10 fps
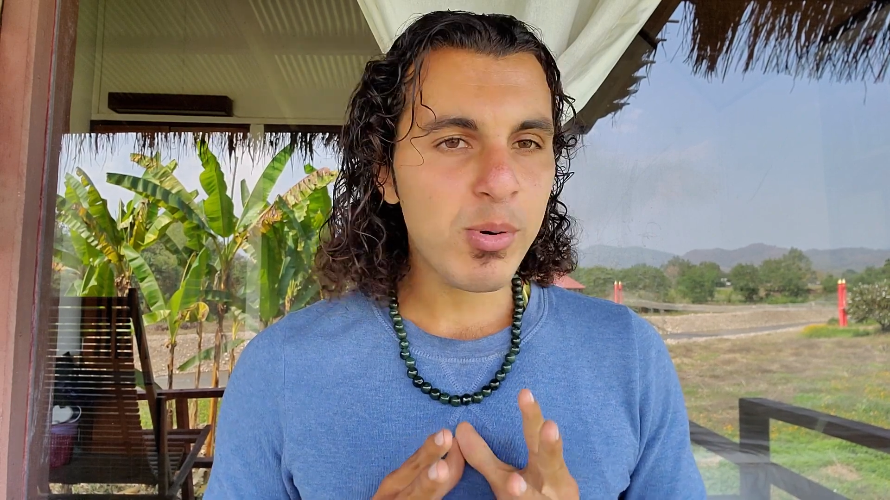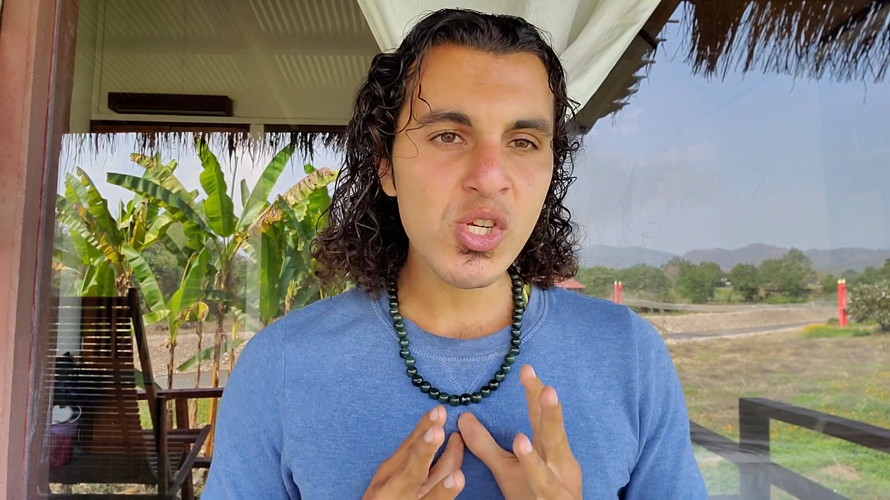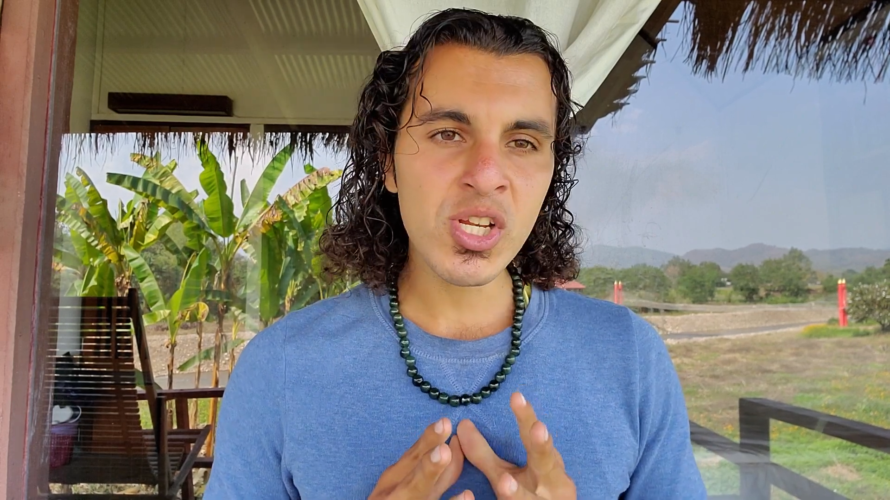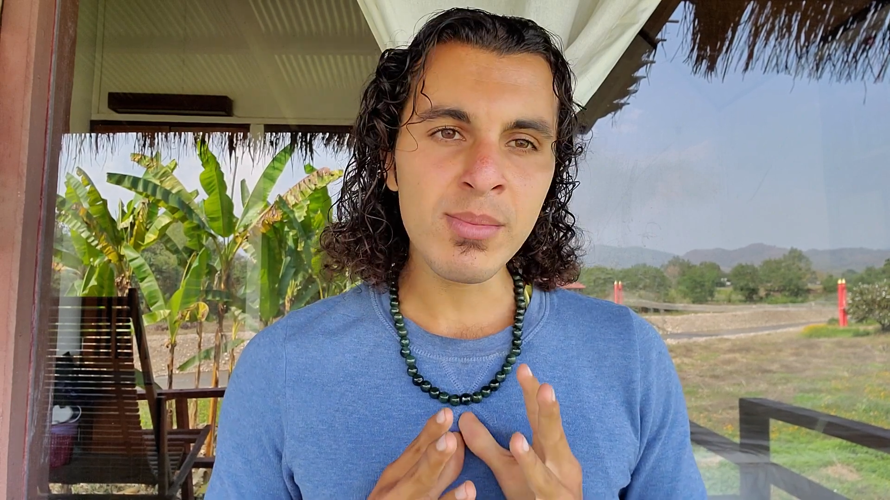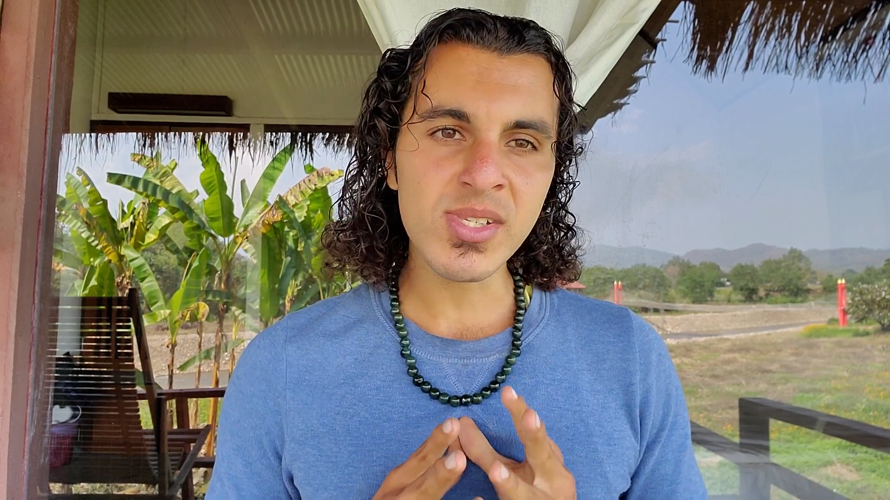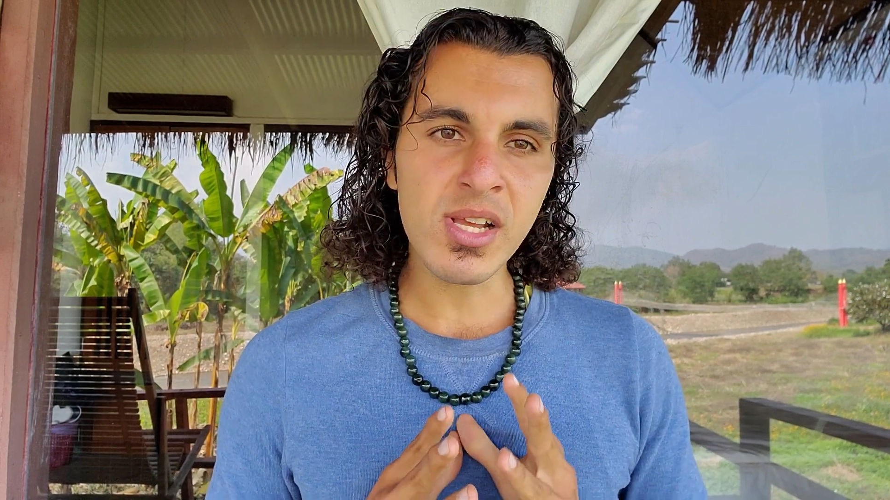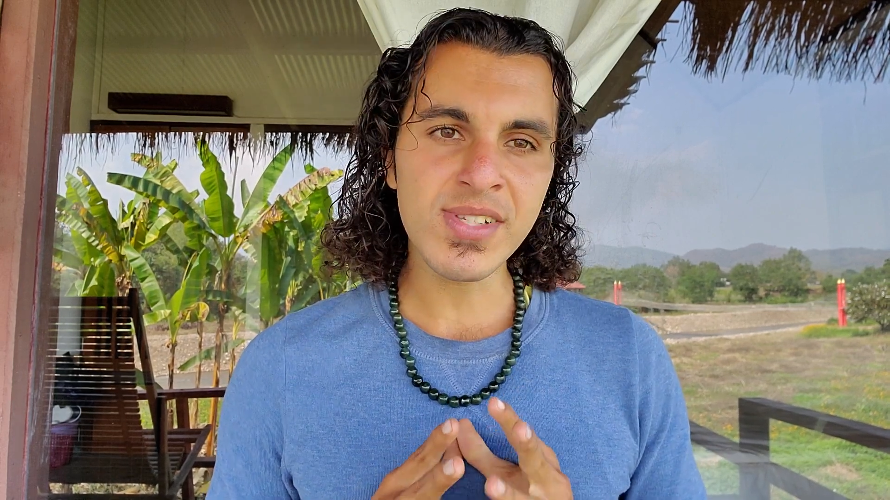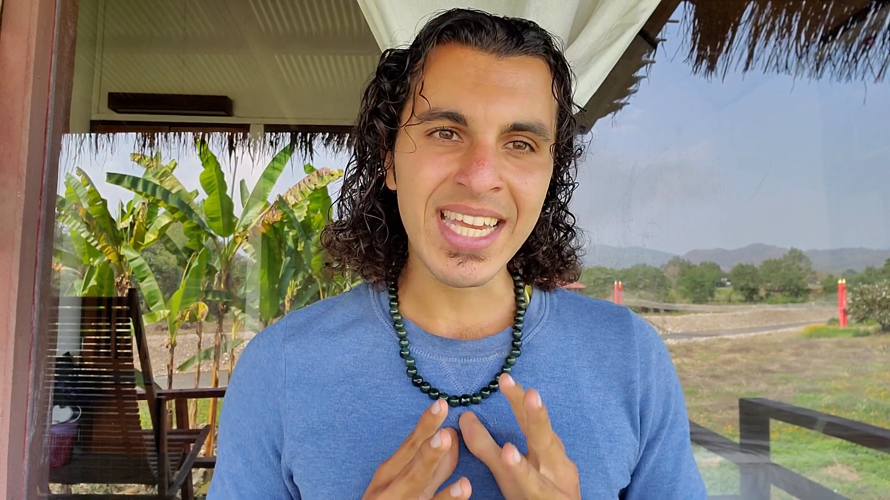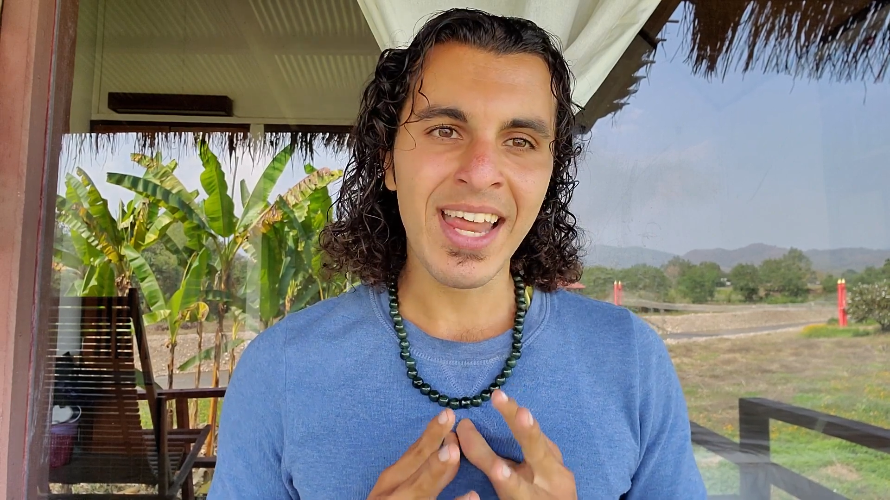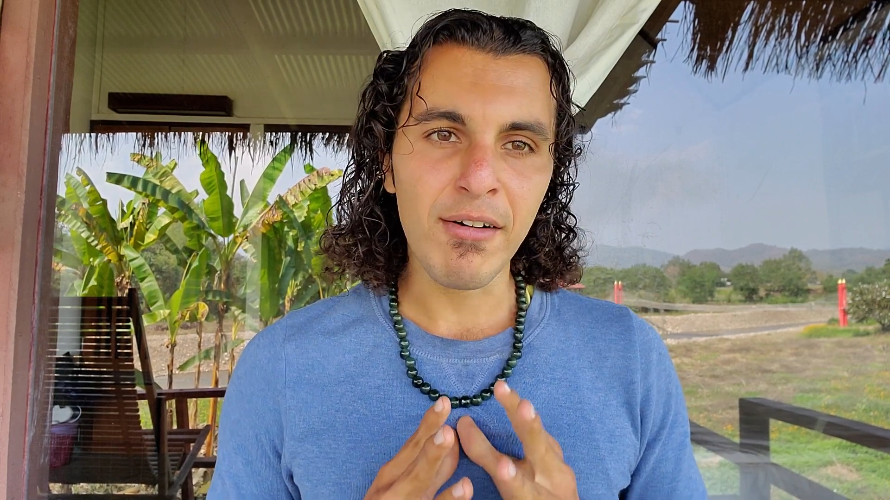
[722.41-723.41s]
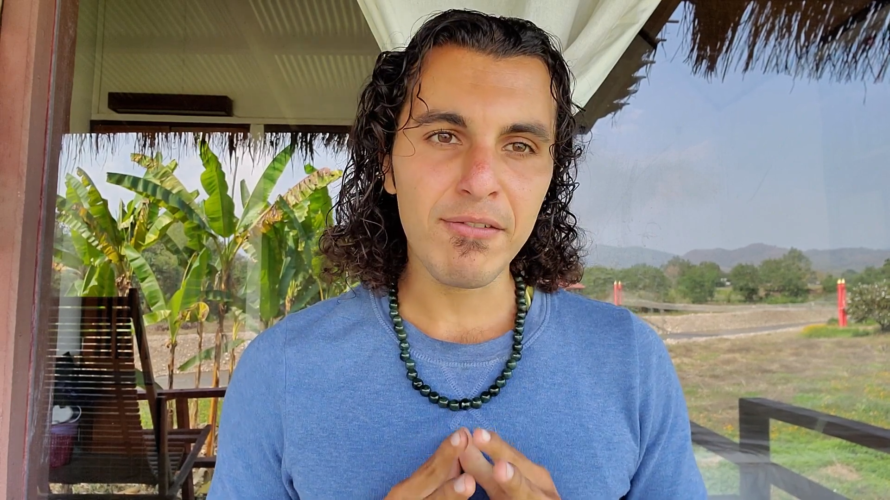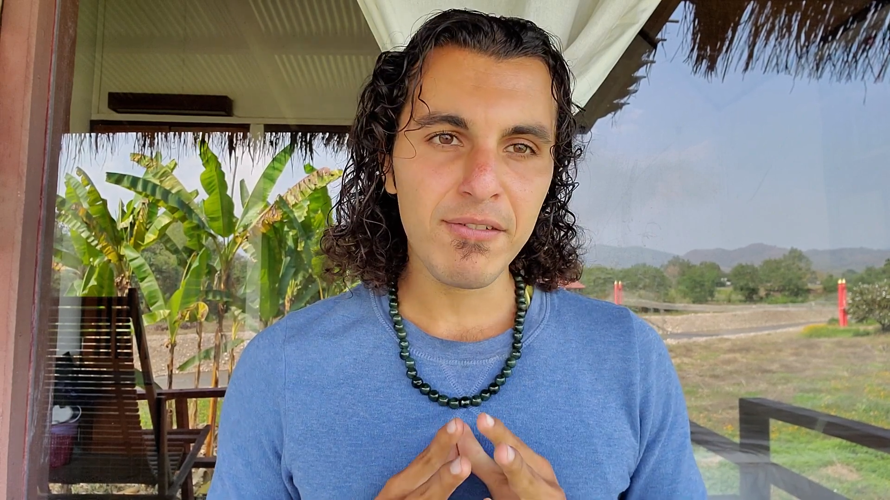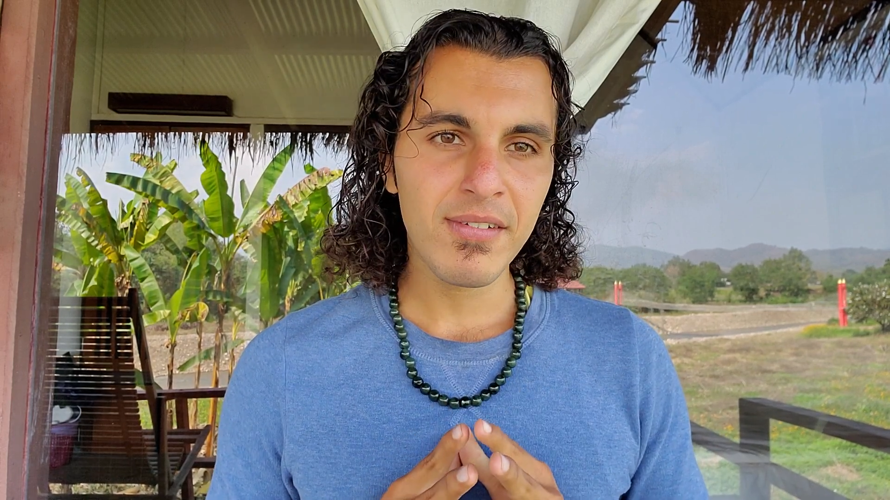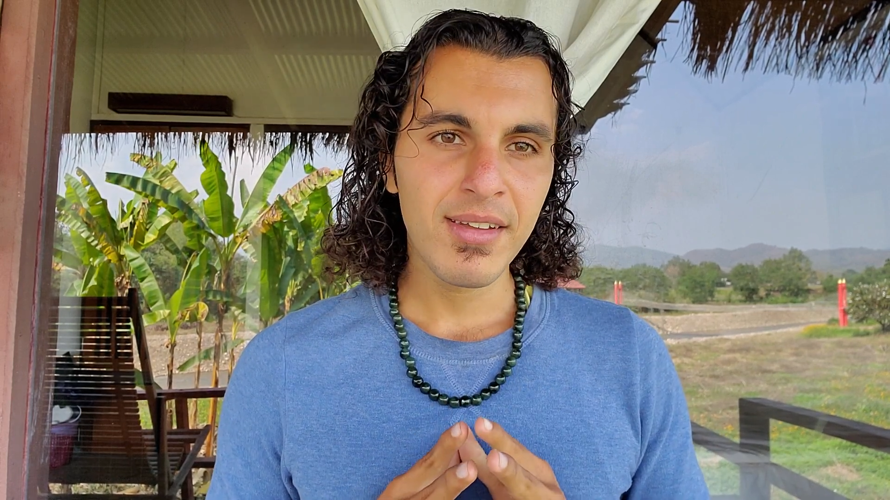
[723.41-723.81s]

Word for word: pushing themselves enough